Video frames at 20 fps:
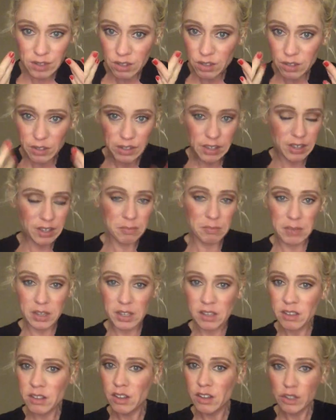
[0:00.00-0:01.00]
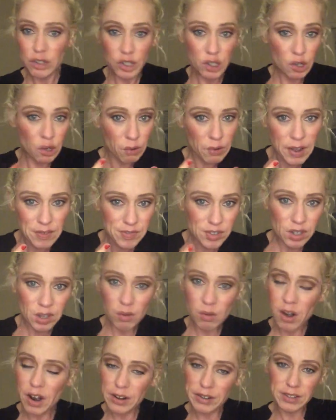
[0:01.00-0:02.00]
look like me. You don't have to
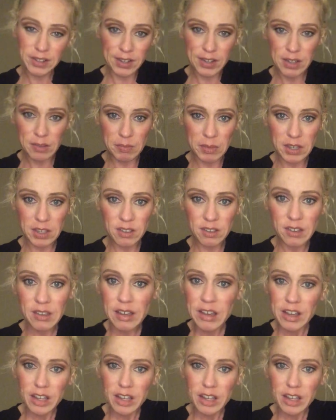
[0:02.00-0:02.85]
go hard like me.